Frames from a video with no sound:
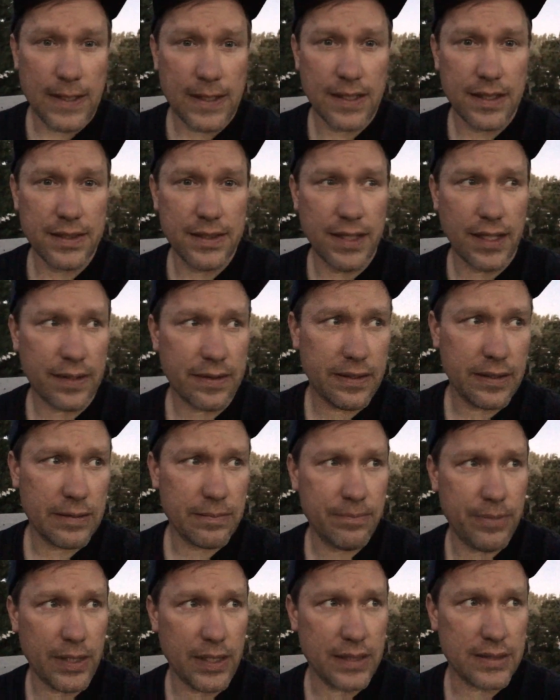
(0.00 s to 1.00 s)
nothing
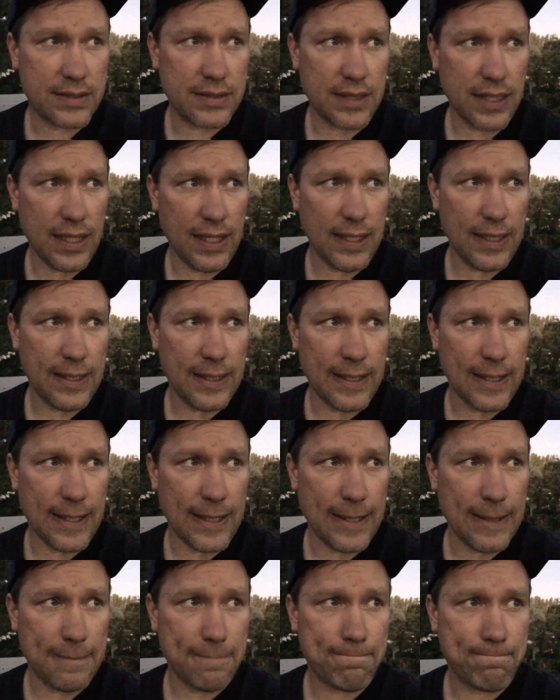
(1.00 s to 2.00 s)
but
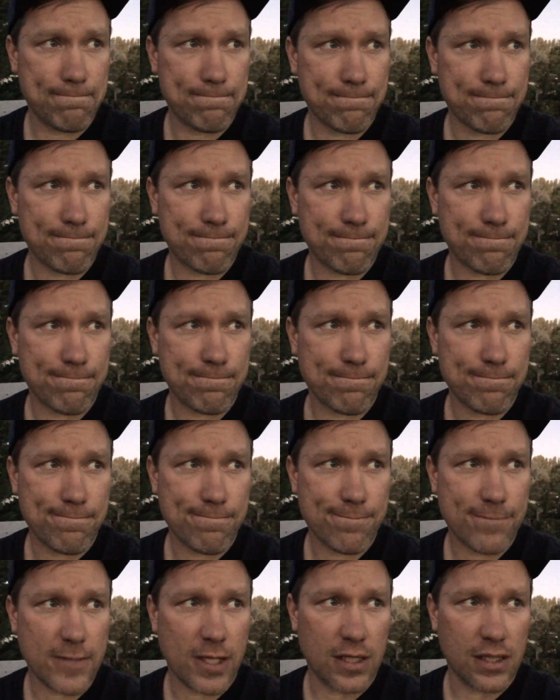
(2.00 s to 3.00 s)
a
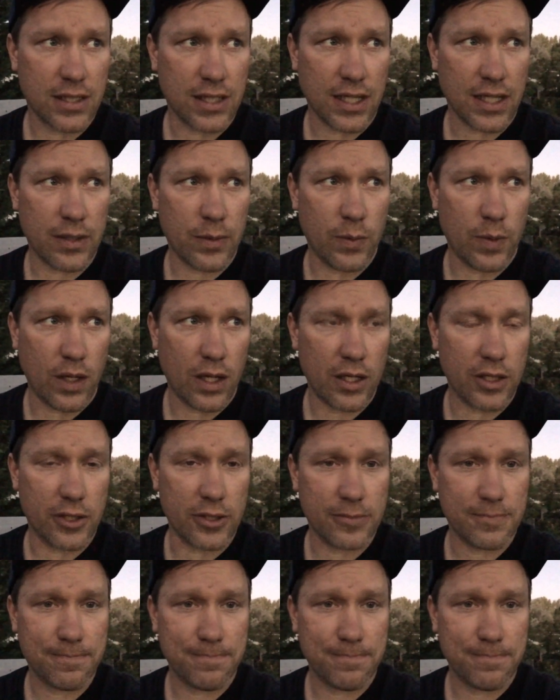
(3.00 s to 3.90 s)
lot of water.